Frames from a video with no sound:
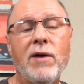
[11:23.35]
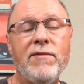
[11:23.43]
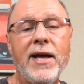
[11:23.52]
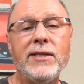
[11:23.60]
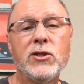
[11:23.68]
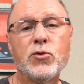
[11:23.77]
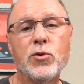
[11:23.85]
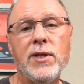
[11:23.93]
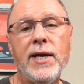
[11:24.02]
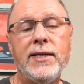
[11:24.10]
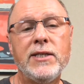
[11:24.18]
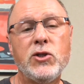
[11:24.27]
events
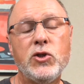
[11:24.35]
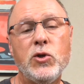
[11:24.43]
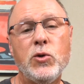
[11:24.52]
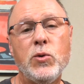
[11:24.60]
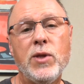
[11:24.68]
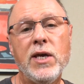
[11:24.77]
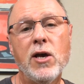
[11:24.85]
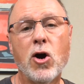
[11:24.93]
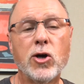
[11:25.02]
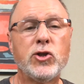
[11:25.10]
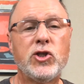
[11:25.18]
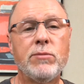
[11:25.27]
related to the
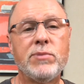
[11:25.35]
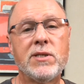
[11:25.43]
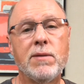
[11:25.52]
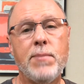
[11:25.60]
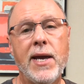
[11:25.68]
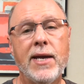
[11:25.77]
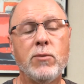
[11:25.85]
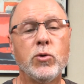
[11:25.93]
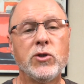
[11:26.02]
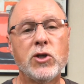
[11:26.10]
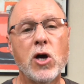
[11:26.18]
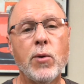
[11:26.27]
hardships the band
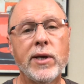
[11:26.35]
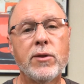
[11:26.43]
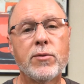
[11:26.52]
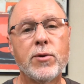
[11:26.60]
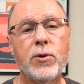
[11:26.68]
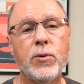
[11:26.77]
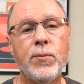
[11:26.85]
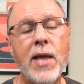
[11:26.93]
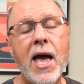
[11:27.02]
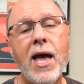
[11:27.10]
was going through,